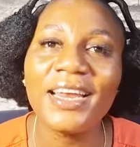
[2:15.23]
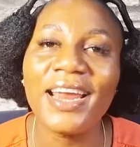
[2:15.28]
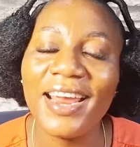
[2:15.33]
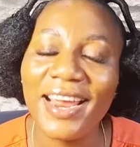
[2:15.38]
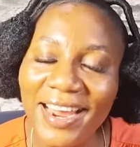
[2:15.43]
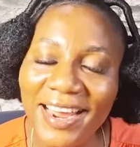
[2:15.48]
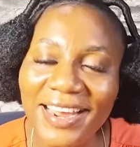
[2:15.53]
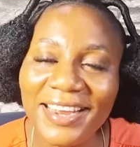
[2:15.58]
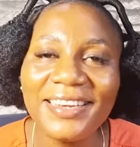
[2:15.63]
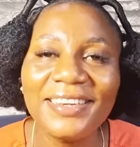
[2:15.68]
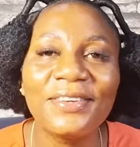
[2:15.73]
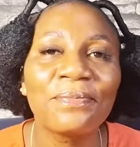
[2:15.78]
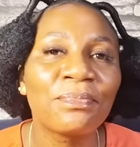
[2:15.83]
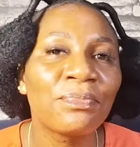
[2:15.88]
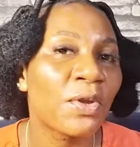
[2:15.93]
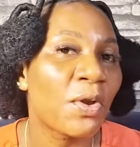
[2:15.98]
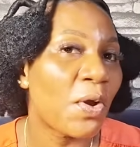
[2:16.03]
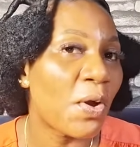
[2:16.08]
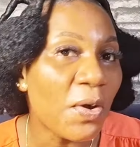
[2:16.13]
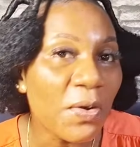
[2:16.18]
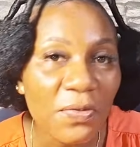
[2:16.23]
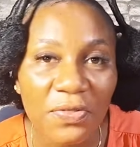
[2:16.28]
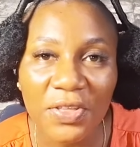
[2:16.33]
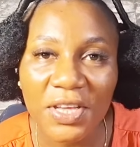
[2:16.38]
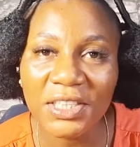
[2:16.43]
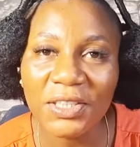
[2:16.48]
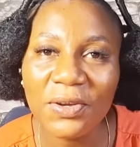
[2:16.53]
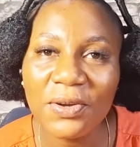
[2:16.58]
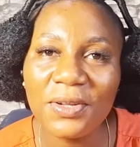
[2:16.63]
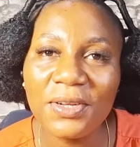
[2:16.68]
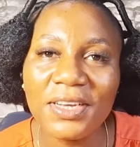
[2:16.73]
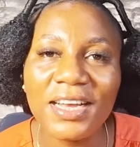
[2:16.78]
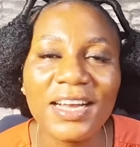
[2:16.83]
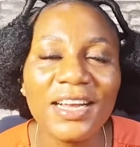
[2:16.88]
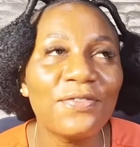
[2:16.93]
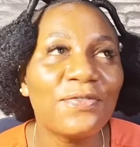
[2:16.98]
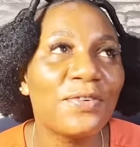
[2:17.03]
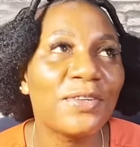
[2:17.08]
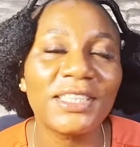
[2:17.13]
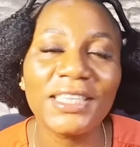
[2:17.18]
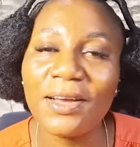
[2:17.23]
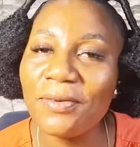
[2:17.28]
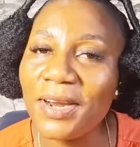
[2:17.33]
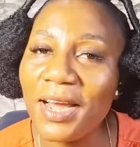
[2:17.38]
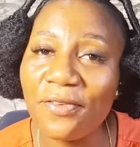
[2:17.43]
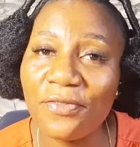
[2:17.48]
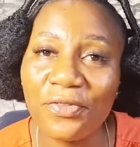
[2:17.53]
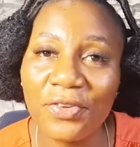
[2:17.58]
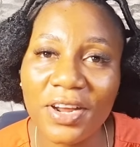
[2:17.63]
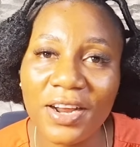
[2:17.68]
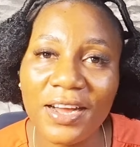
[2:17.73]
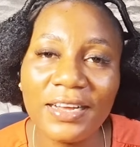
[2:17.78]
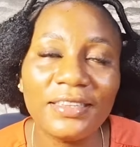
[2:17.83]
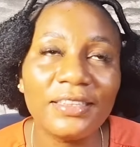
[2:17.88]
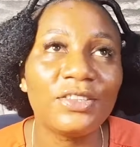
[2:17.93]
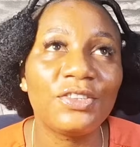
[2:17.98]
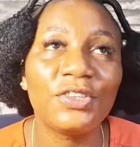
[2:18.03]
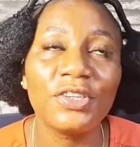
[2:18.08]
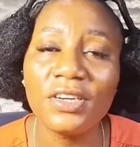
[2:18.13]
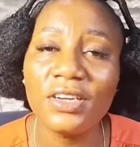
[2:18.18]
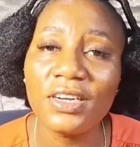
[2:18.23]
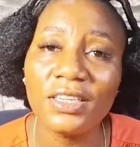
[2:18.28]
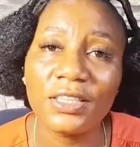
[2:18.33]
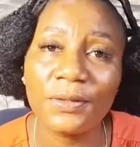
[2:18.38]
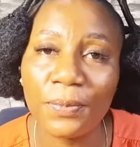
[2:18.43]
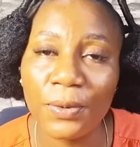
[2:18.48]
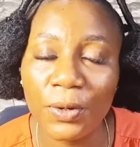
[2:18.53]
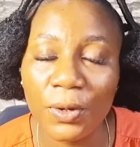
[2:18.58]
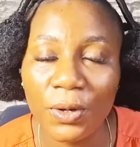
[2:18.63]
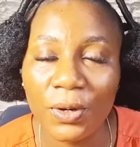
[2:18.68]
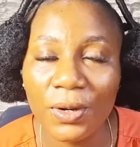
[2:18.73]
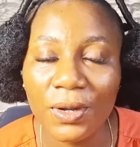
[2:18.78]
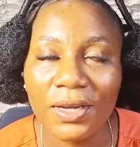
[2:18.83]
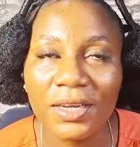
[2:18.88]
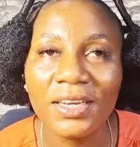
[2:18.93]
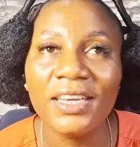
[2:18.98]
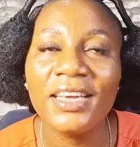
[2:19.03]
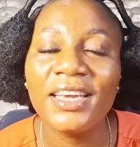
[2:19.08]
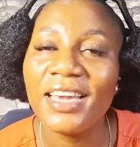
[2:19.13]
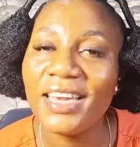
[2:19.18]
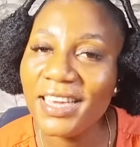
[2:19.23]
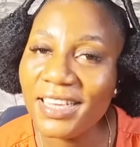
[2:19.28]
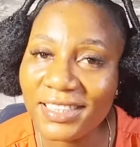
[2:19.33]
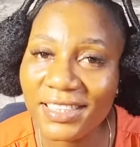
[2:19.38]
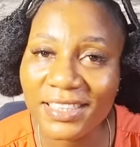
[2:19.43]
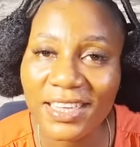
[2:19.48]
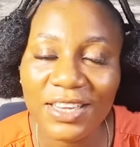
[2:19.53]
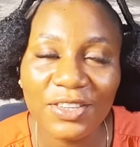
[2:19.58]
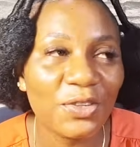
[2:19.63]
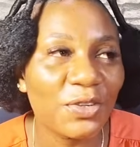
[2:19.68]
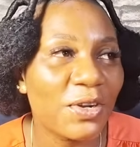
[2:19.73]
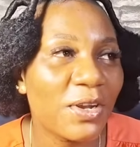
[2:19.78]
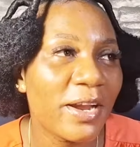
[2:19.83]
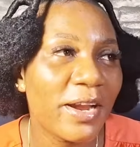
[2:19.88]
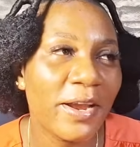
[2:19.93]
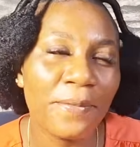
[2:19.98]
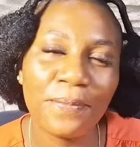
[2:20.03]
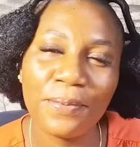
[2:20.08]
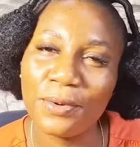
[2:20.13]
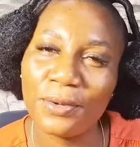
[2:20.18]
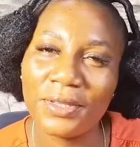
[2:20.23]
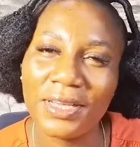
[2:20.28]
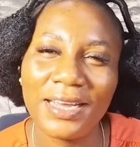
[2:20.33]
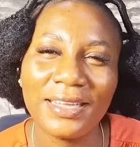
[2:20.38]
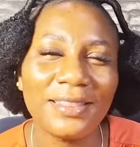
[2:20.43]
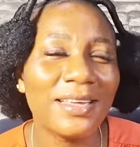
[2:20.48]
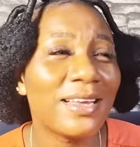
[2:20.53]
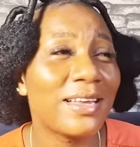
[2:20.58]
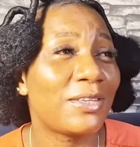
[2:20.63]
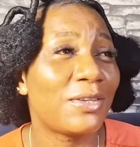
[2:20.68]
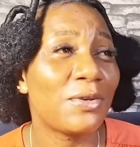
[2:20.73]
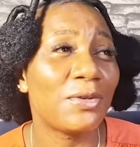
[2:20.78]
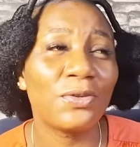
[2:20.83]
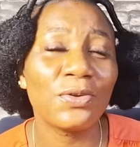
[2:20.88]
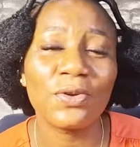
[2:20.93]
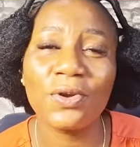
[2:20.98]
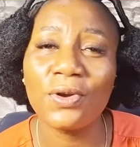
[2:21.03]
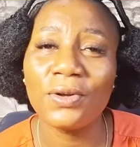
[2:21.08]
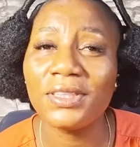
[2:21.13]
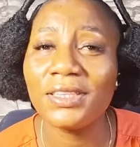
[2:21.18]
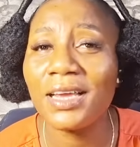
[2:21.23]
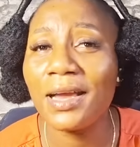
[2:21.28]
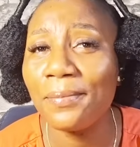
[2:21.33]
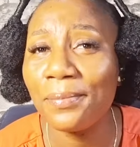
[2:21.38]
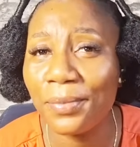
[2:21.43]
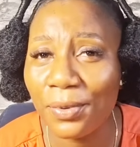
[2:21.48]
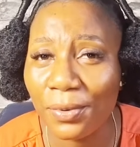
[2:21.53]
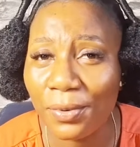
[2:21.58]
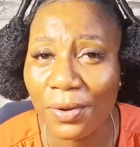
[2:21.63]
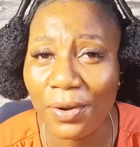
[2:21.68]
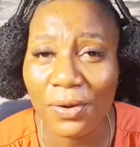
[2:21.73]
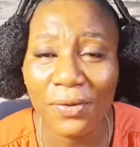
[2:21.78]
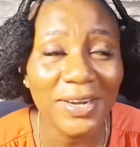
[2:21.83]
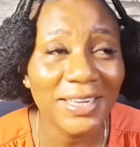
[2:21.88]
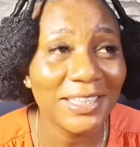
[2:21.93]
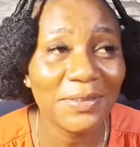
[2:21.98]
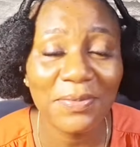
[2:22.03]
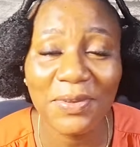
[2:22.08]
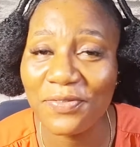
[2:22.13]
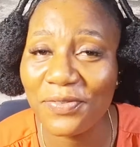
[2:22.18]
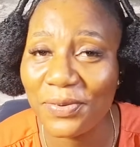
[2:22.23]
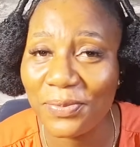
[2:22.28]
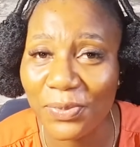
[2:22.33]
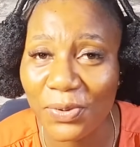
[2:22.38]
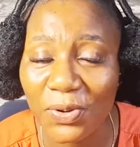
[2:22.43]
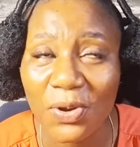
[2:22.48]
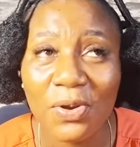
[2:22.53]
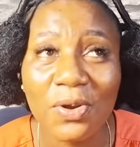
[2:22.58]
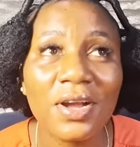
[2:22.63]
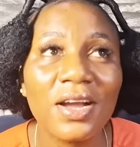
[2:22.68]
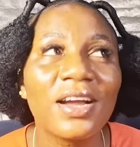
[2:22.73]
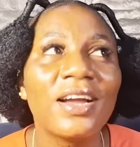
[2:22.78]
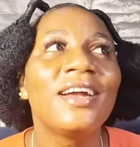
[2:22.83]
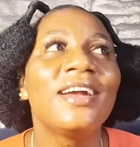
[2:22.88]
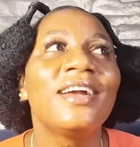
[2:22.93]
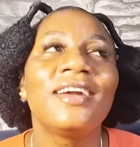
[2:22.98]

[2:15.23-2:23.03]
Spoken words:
And on this other hand, for South Africa, the Johannesburg International Airport, I think it's also called Tambo. Correct me if I'm wrong.